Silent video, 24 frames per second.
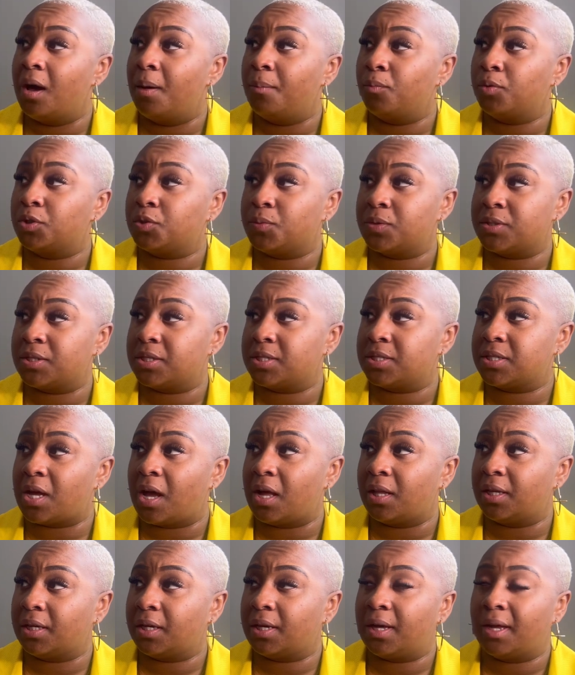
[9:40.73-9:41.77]
which was a
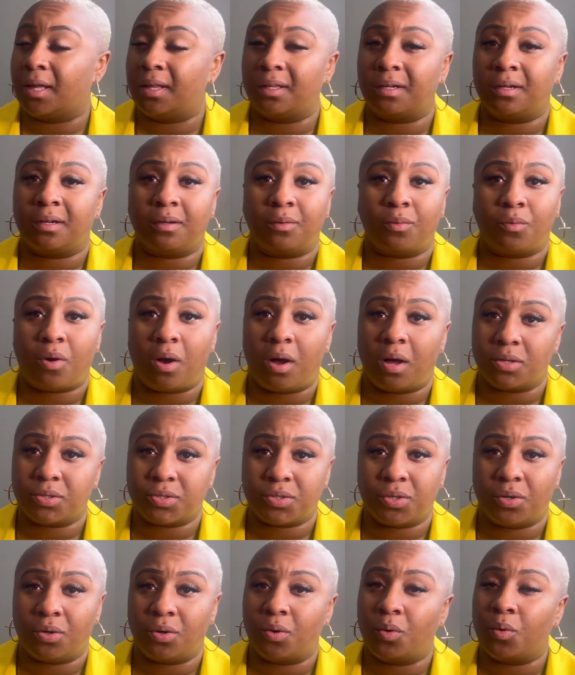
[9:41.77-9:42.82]
solid color.
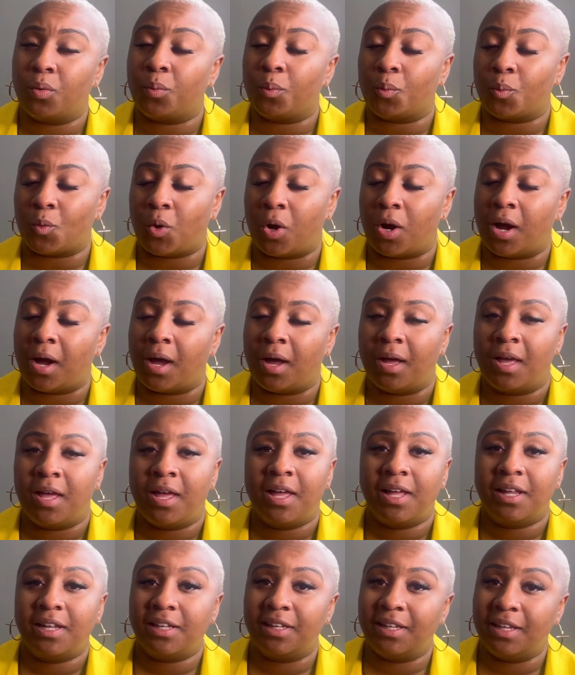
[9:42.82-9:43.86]
Also, mwah,
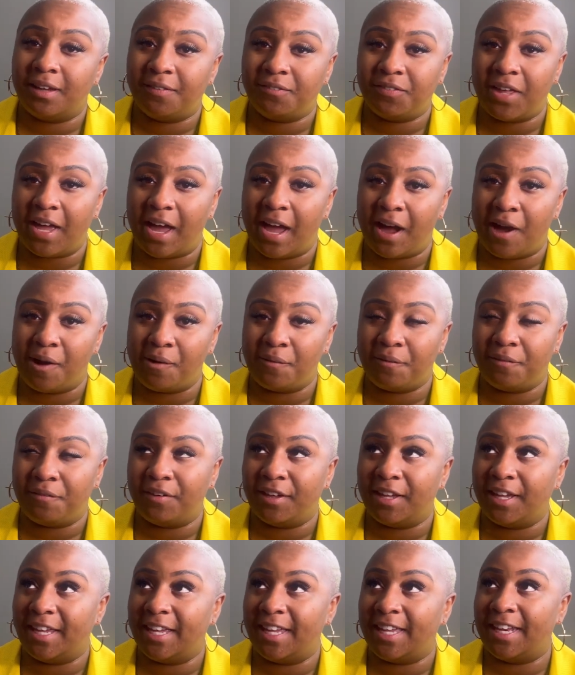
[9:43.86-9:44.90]
love the
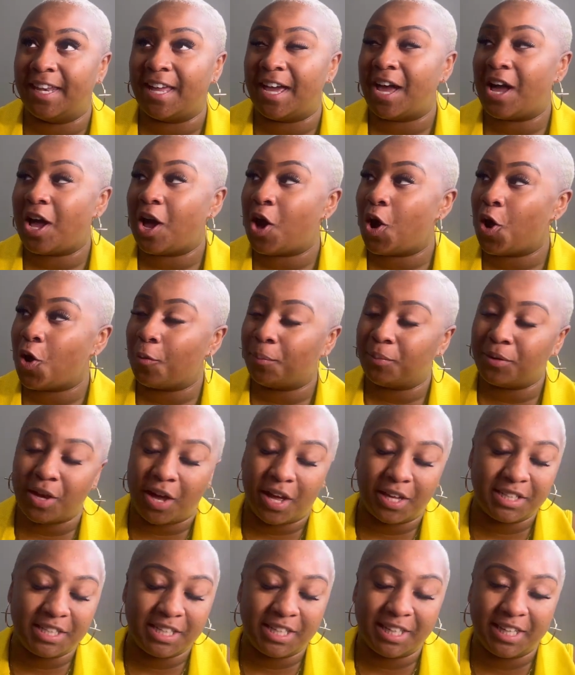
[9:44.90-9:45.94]
outfit. Hope
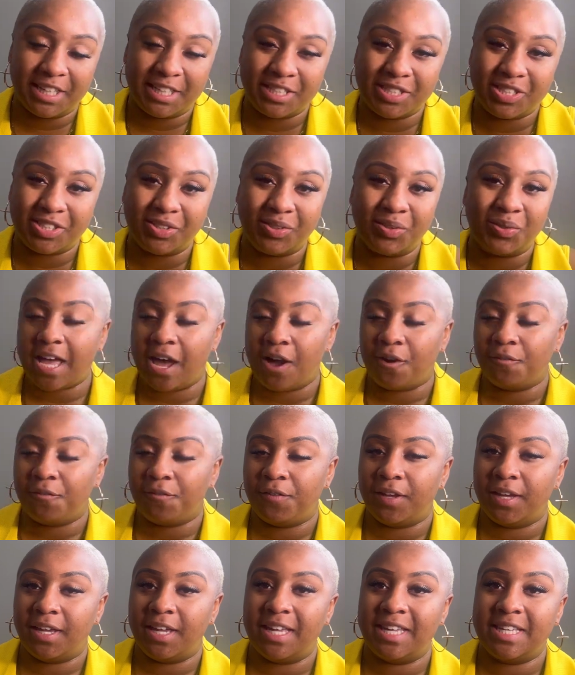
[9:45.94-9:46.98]
y'all dig it too.
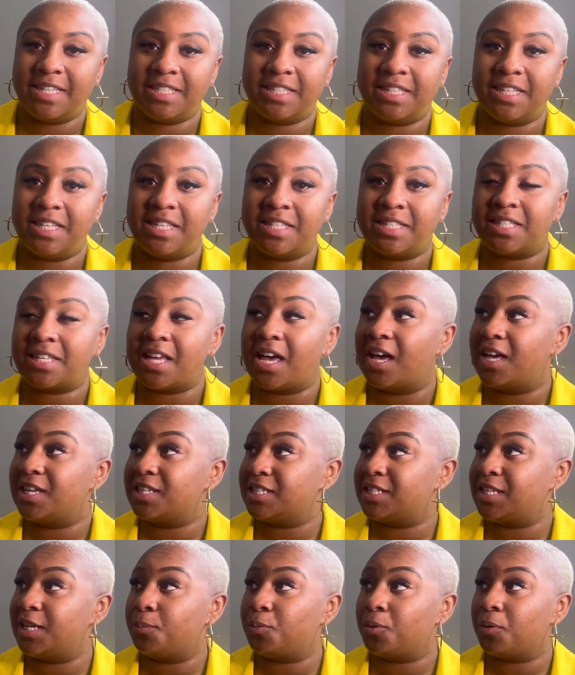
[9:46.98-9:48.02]
Outfit is this
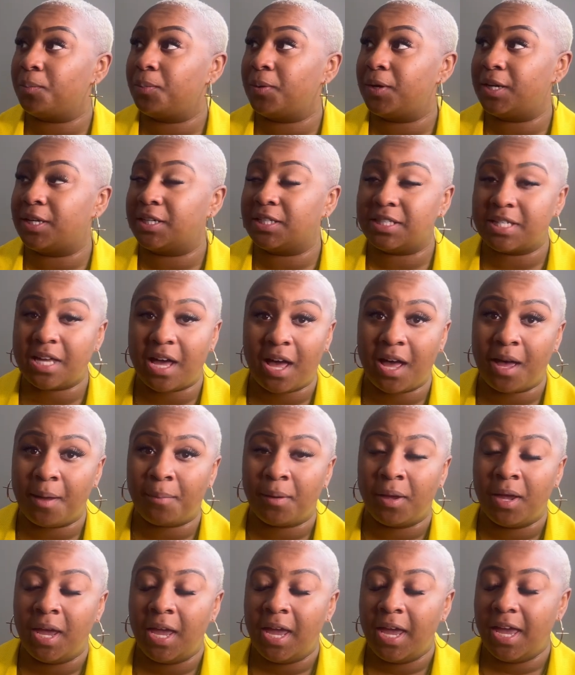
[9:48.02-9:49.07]
zebra print top
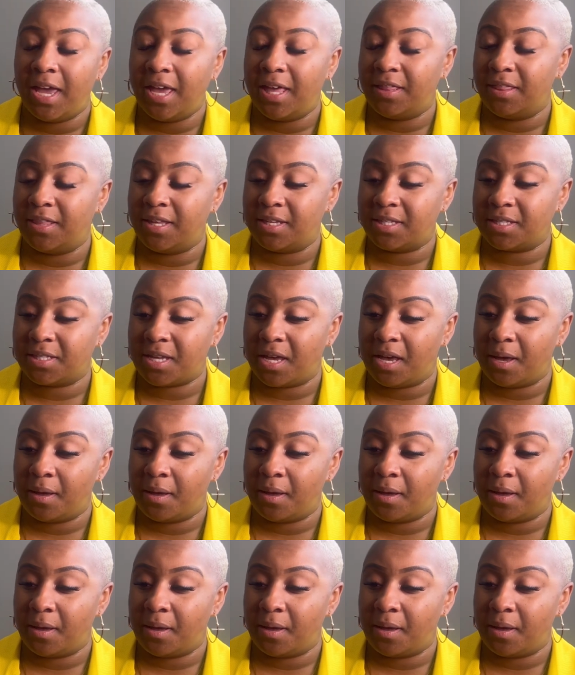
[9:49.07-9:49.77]
and this